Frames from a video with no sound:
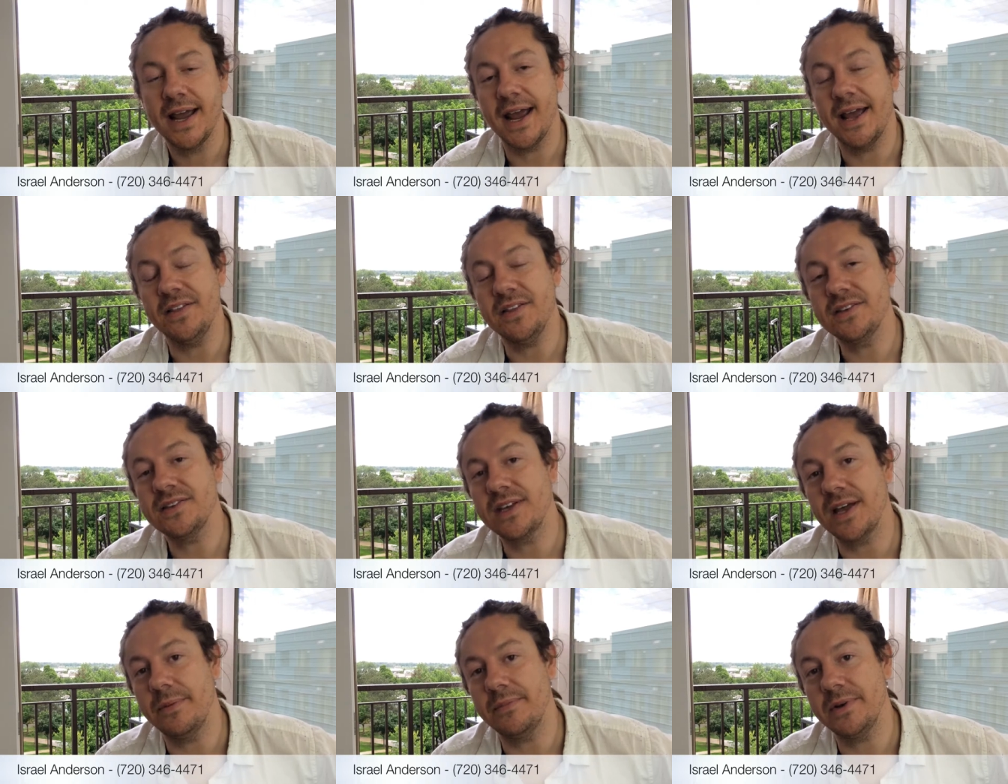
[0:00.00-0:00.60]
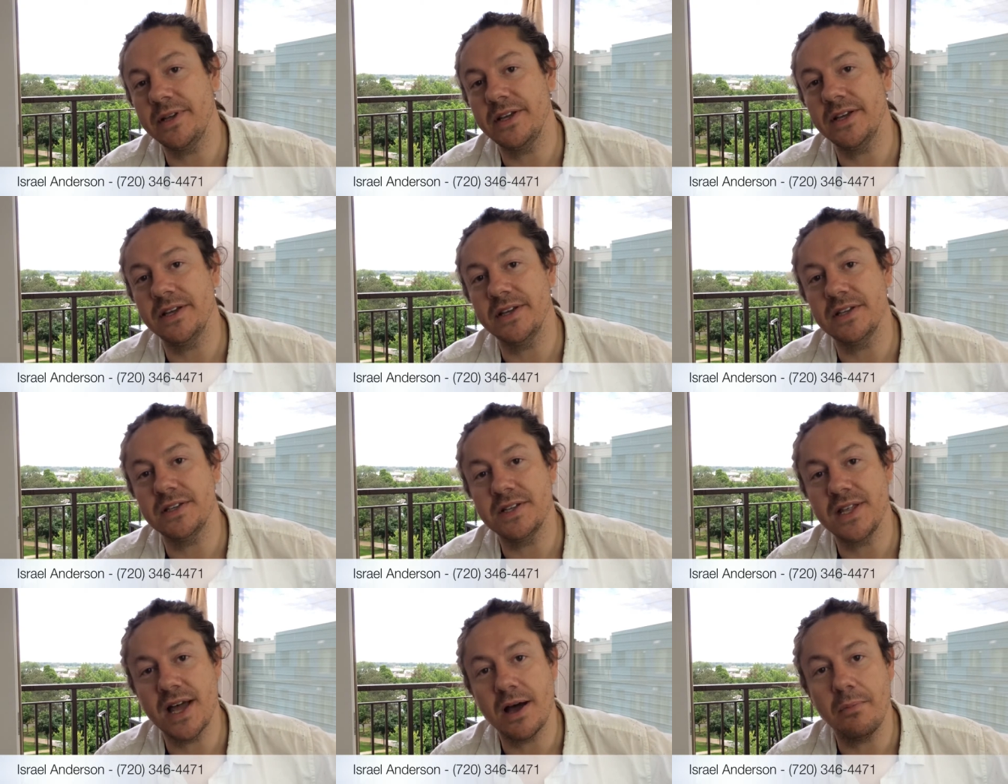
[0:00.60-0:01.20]
and this company
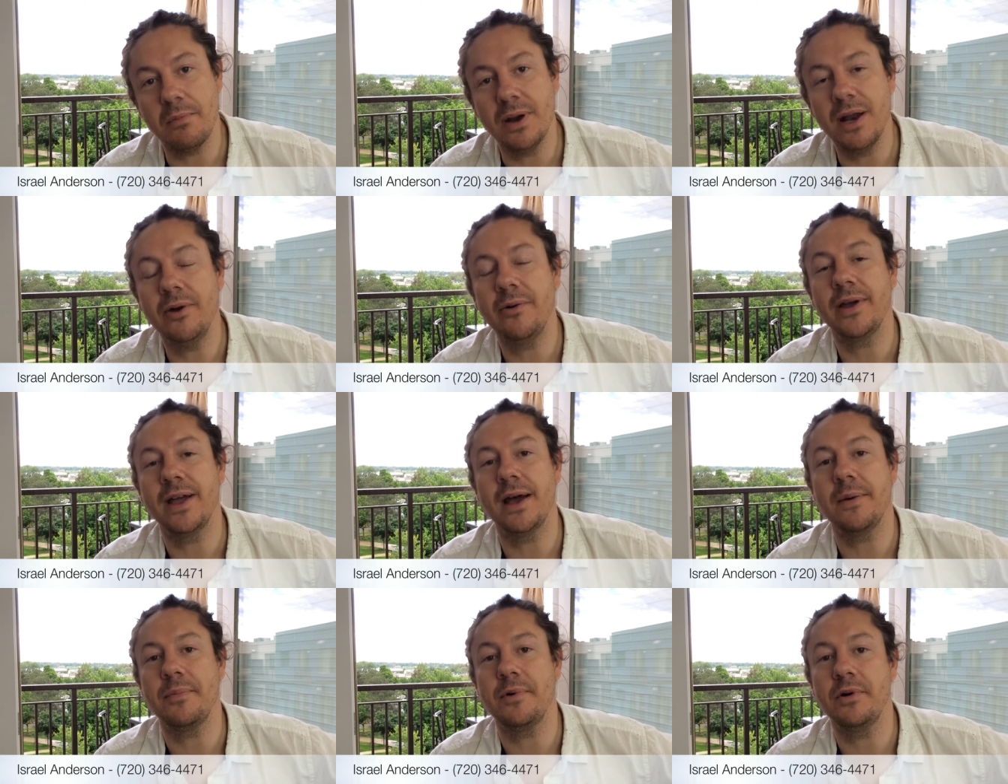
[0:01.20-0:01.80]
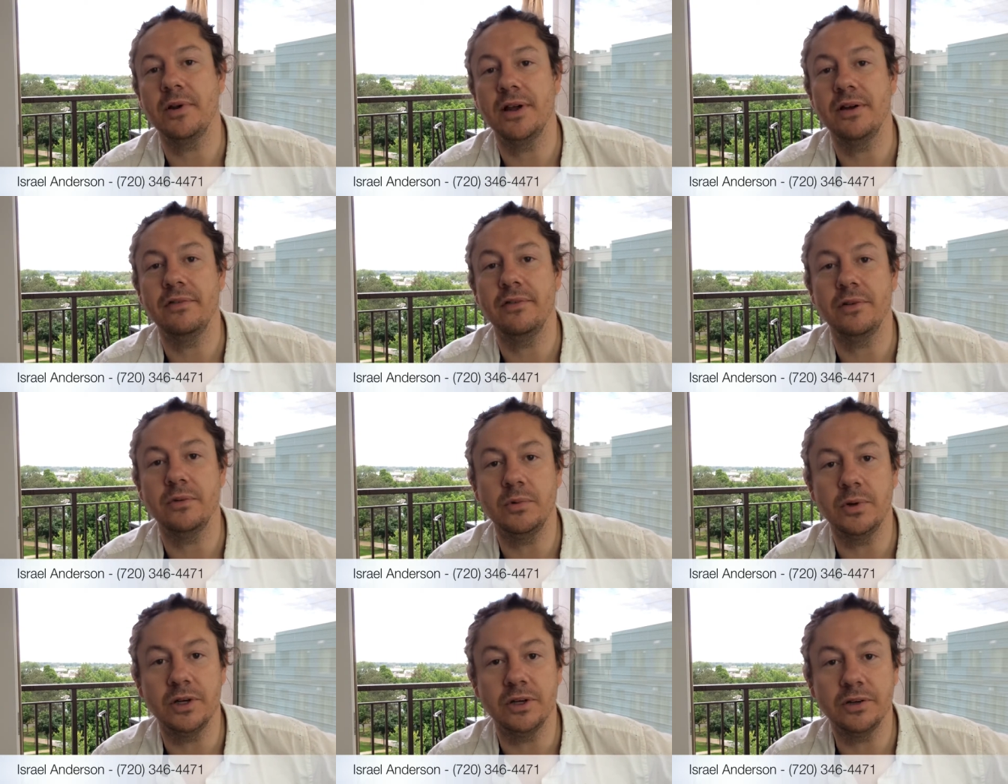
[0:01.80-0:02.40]
is now blowing up all
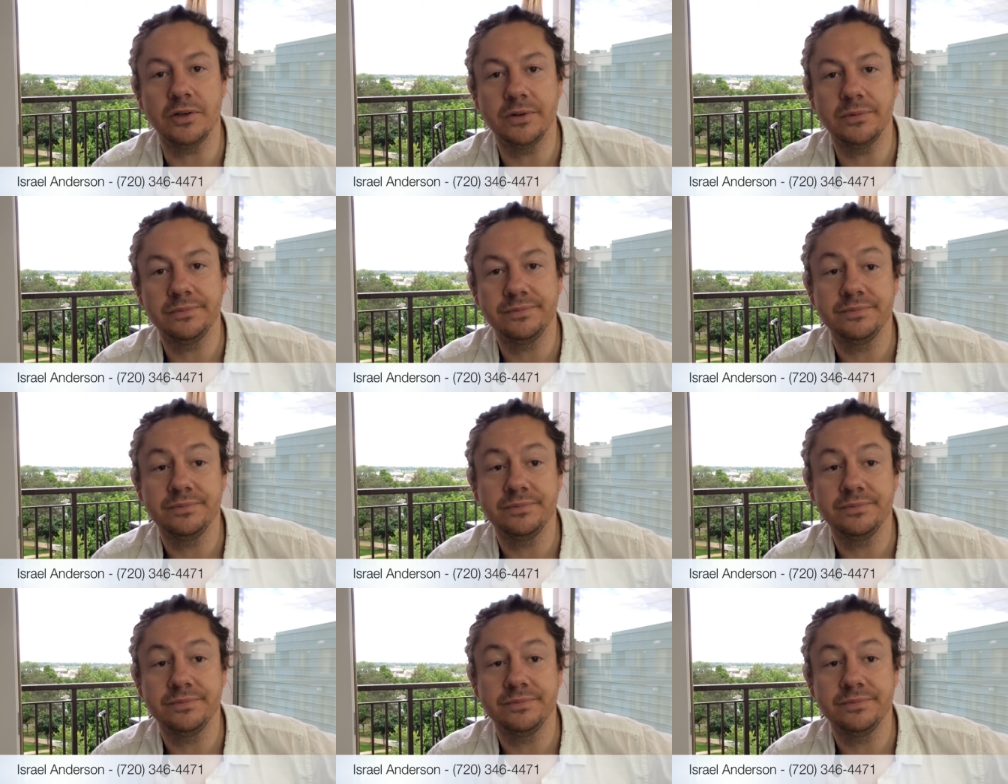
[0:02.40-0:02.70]
over the world.